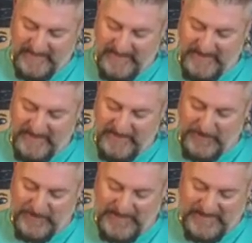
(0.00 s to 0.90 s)
you
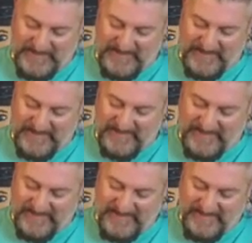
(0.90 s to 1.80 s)
know, these
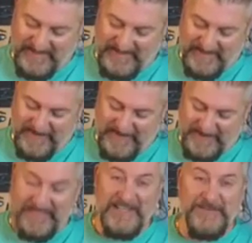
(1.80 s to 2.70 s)

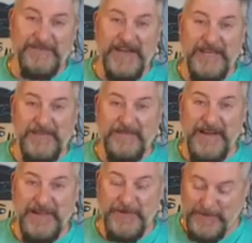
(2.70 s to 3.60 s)
these things remind me of
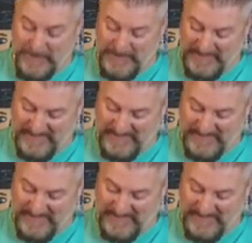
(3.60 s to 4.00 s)
my youth.